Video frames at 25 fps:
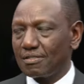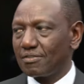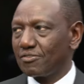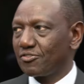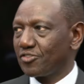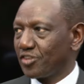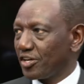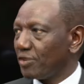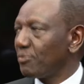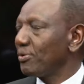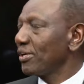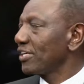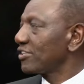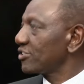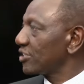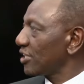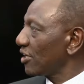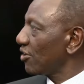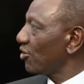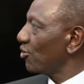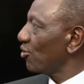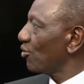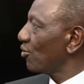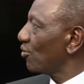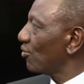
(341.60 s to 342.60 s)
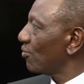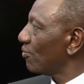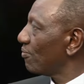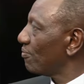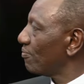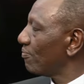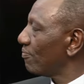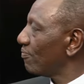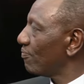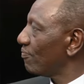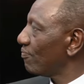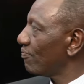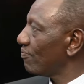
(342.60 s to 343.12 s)
3 weeks ago,
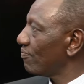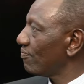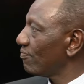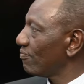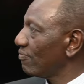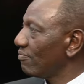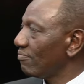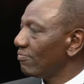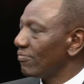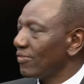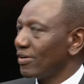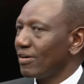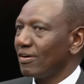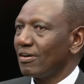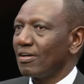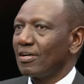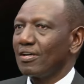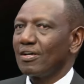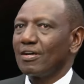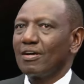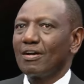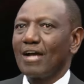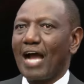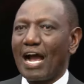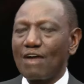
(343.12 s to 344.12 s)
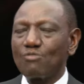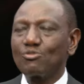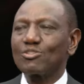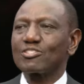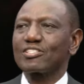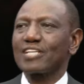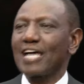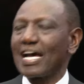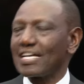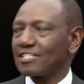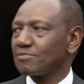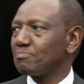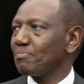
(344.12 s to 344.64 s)
I
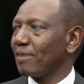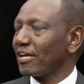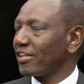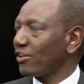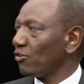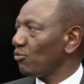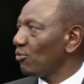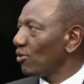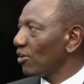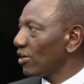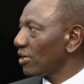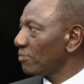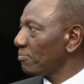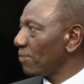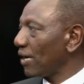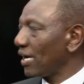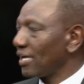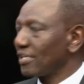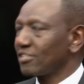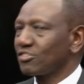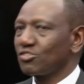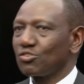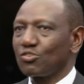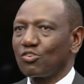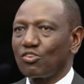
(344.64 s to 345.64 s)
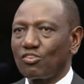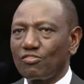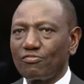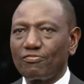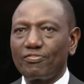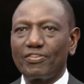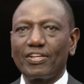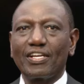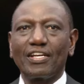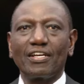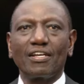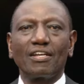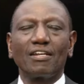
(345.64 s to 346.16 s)
was asked by the World Bank to
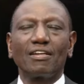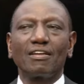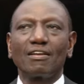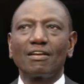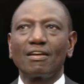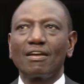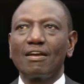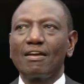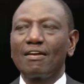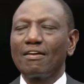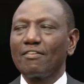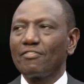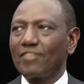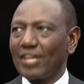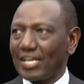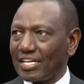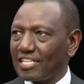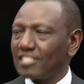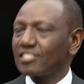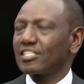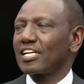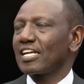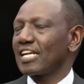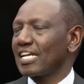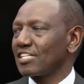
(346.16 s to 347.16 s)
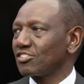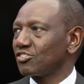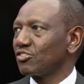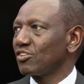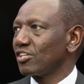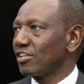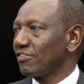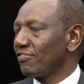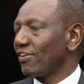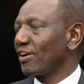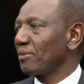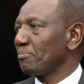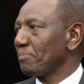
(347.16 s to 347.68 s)
convene the International
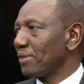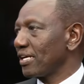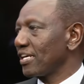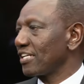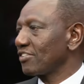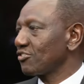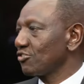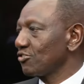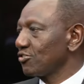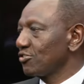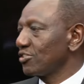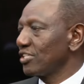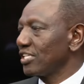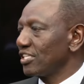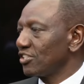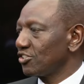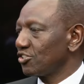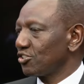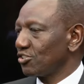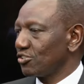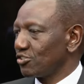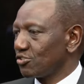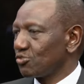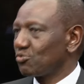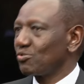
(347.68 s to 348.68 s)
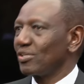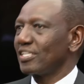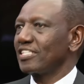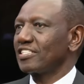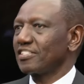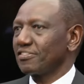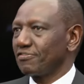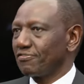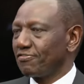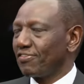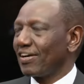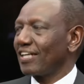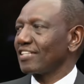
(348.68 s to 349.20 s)
Development Association's
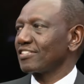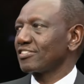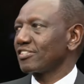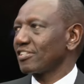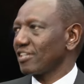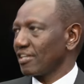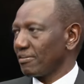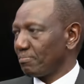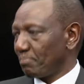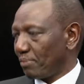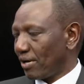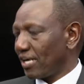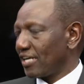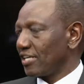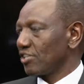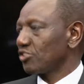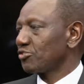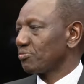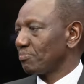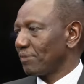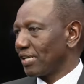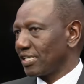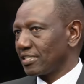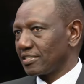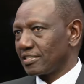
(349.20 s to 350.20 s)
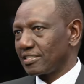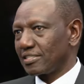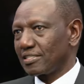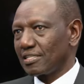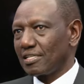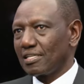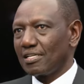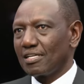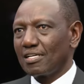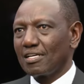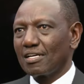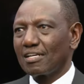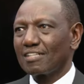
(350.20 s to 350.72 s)
21st Replenishment
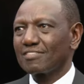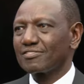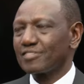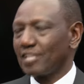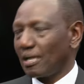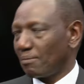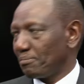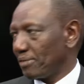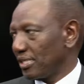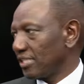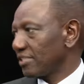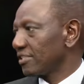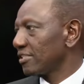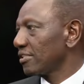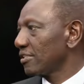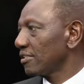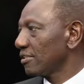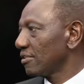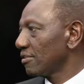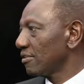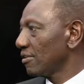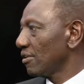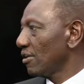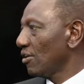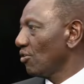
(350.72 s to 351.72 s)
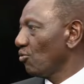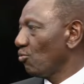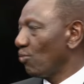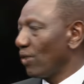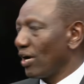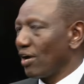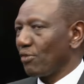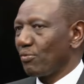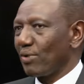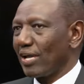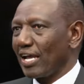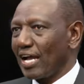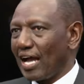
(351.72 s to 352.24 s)
Summit,
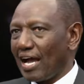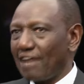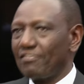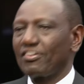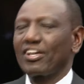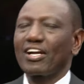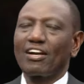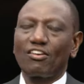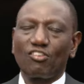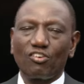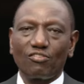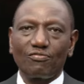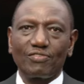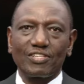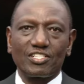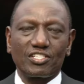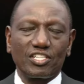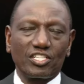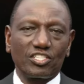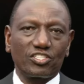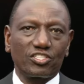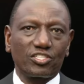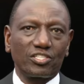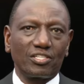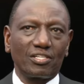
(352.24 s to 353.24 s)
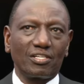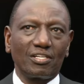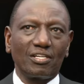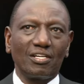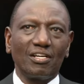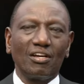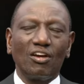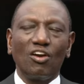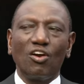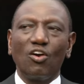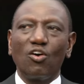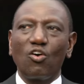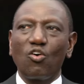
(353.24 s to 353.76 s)
where we are having a conversation
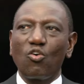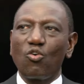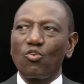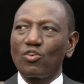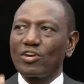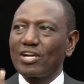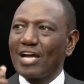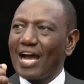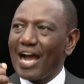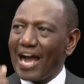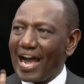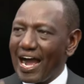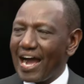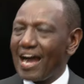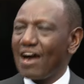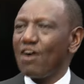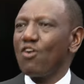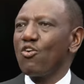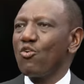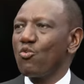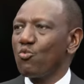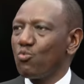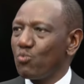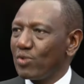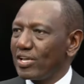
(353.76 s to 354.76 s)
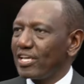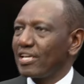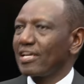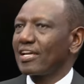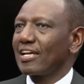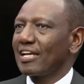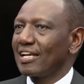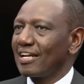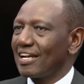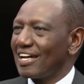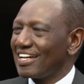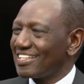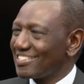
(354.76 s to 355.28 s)
on how we
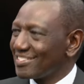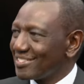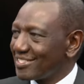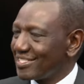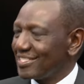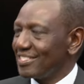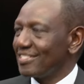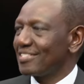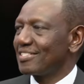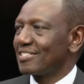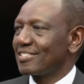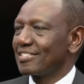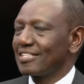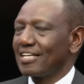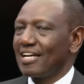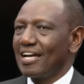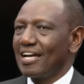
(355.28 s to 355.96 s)
can assist